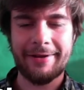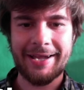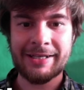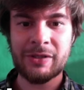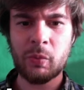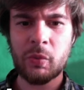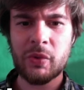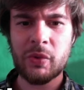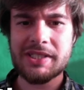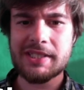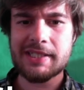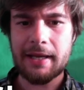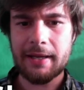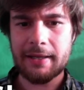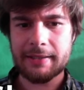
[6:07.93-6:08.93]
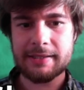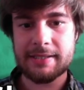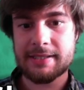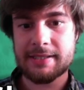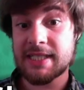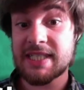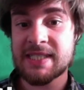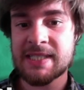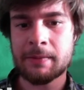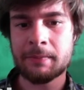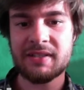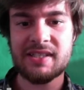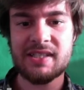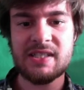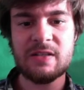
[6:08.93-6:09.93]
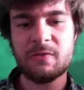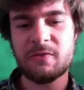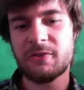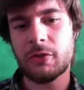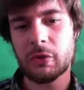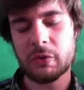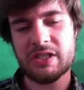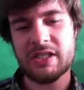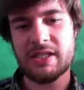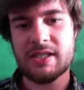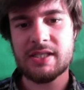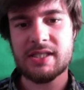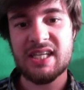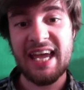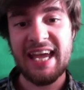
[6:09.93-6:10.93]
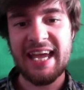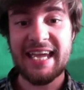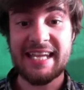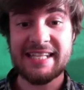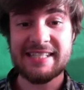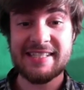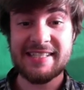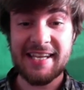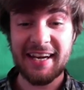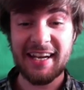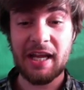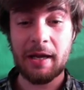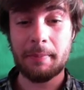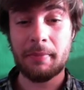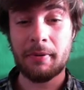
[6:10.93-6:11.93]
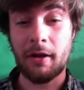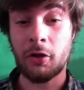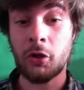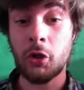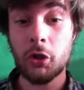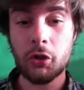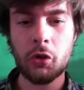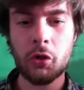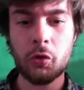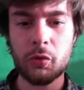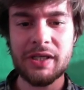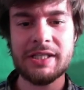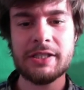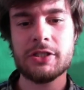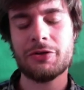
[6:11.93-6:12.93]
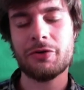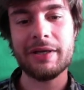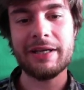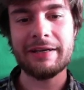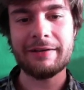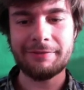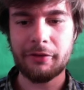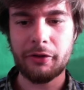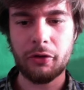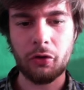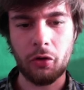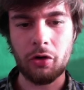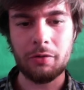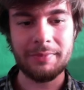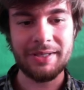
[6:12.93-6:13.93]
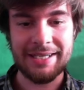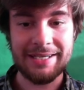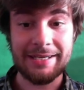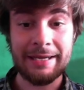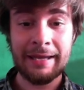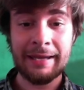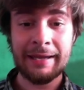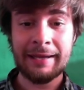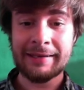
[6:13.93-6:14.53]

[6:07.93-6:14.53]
and we're starting to see some of the difficulties in setting up a good green screen for your chroma key.